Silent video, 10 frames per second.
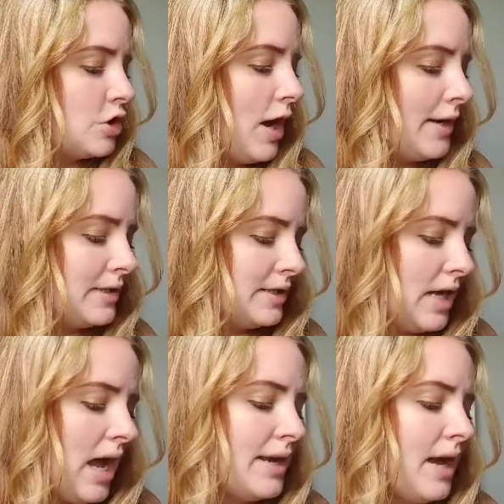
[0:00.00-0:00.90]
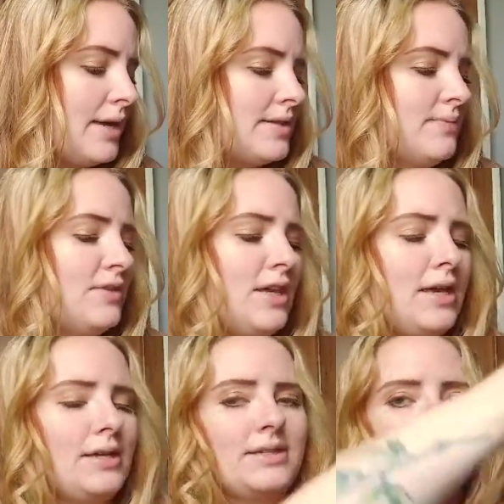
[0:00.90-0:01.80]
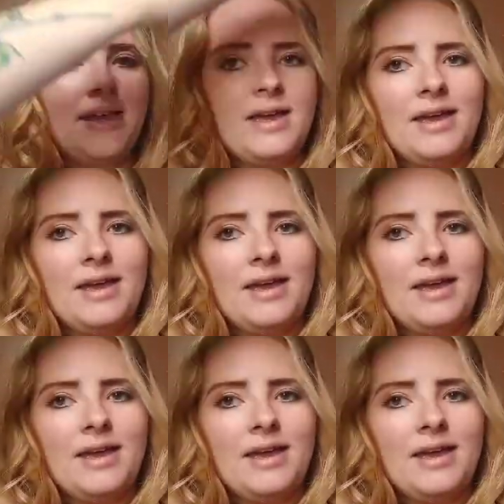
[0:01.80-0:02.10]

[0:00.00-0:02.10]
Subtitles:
trying to tie-dye some things,